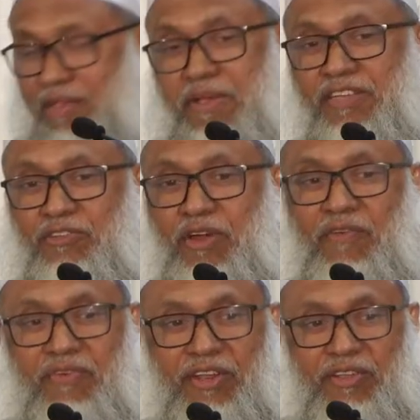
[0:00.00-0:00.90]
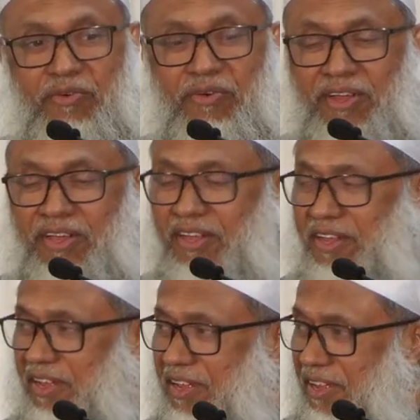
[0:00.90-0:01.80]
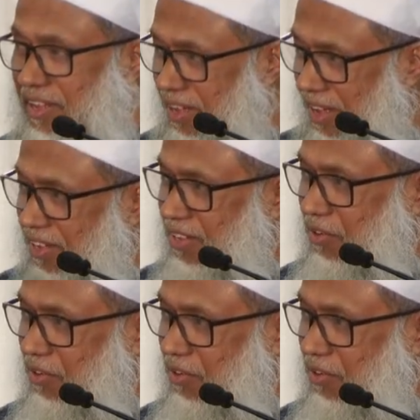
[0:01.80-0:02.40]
makes dua for you, uh, your